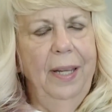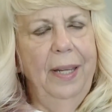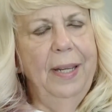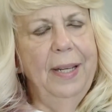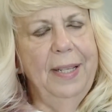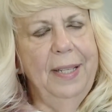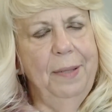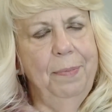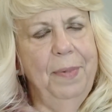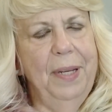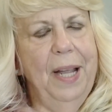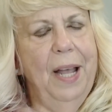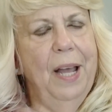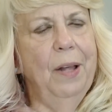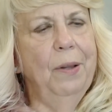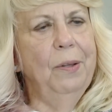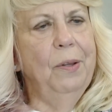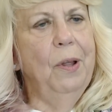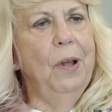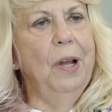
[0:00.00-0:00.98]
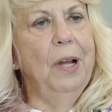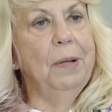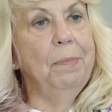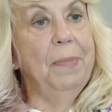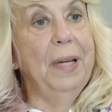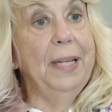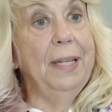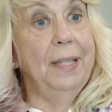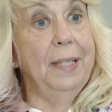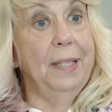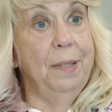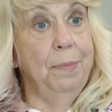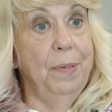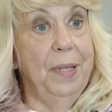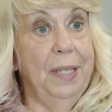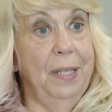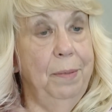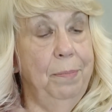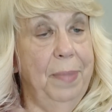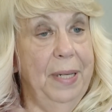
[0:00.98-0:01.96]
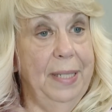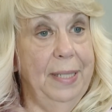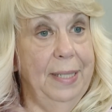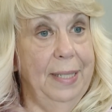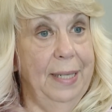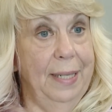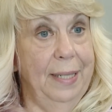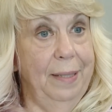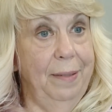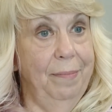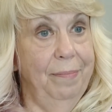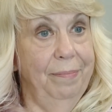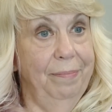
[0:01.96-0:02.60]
he asked me how long my husband had been dead.